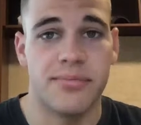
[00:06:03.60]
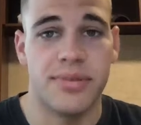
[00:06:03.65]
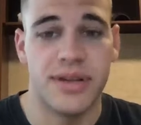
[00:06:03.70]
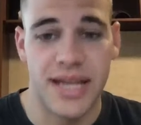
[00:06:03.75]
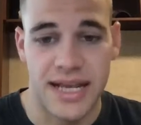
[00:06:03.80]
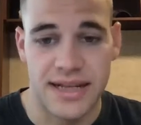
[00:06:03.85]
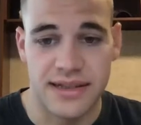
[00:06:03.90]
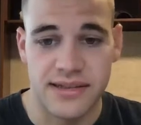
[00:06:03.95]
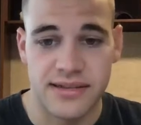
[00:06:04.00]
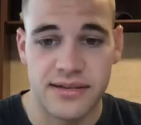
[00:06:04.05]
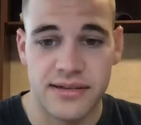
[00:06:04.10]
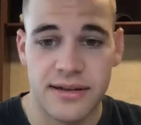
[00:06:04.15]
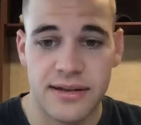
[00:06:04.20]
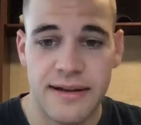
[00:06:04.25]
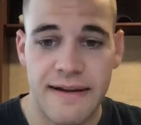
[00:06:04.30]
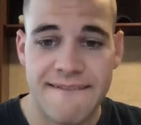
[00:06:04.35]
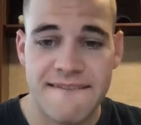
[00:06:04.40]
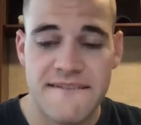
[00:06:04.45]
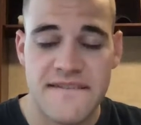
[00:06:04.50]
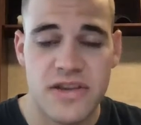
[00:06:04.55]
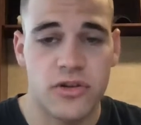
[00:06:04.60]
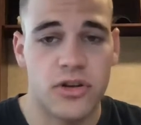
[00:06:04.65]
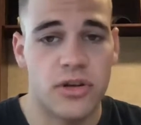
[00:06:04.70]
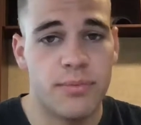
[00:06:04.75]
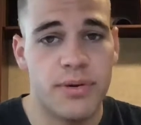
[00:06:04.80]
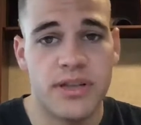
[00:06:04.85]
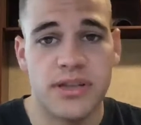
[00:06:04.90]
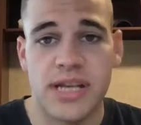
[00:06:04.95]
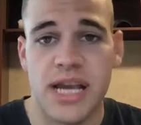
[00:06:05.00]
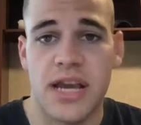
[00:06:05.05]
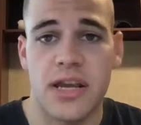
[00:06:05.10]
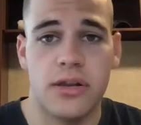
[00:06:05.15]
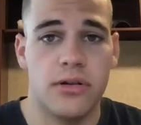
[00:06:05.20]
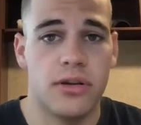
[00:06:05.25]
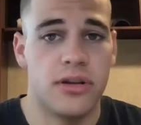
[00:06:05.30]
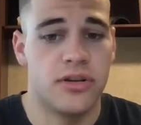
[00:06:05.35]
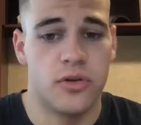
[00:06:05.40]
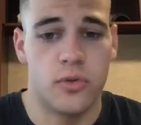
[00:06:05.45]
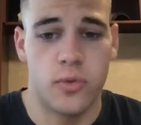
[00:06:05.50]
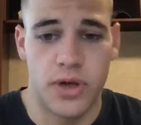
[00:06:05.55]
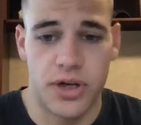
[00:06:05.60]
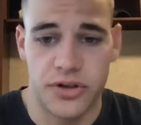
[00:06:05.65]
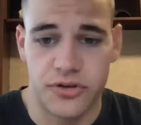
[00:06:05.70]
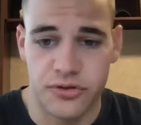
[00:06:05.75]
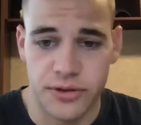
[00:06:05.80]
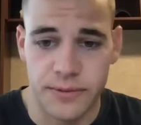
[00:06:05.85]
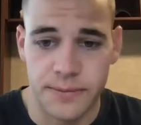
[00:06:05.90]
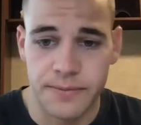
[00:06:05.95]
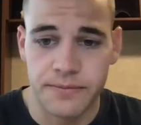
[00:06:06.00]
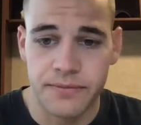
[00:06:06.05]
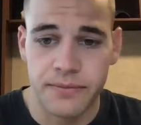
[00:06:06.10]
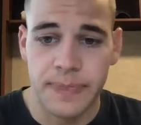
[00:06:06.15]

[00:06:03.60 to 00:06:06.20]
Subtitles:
plants. So it depends on how you look at the question.